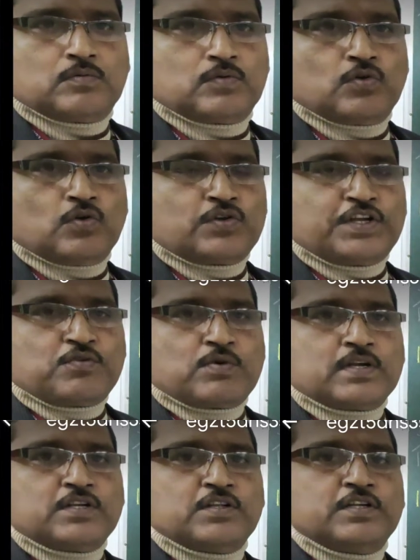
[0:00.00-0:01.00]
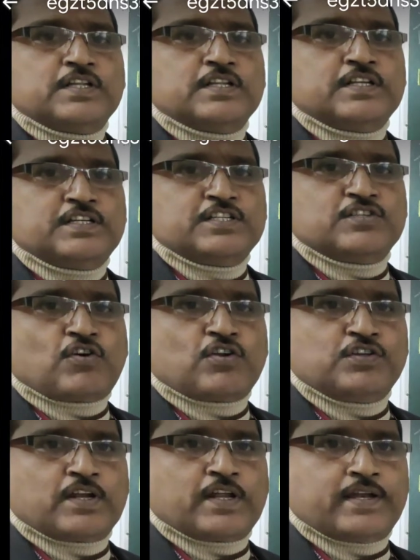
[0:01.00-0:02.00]
Not required. It is on your
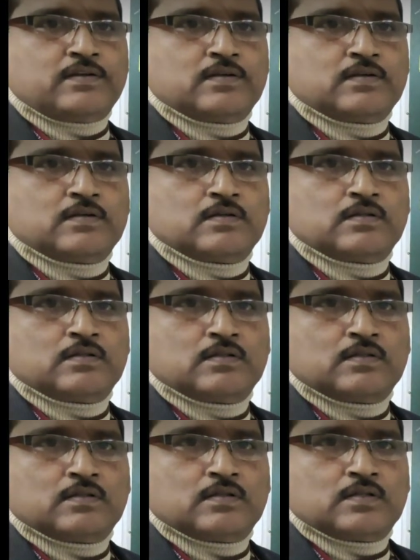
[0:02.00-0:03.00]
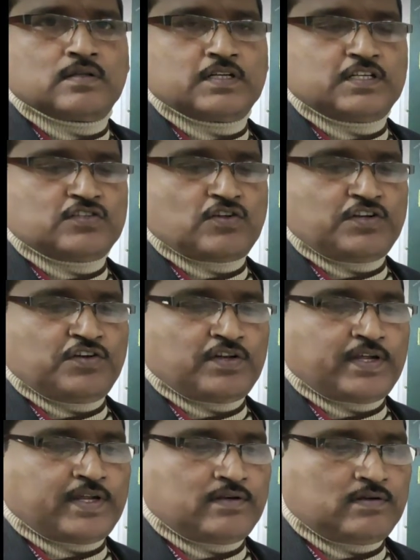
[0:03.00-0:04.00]
hand. It is on your
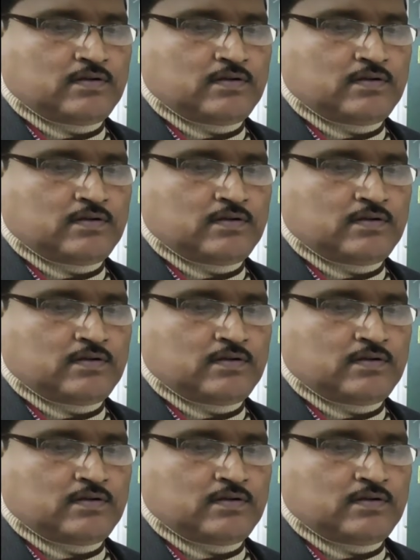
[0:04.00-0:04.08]
hand.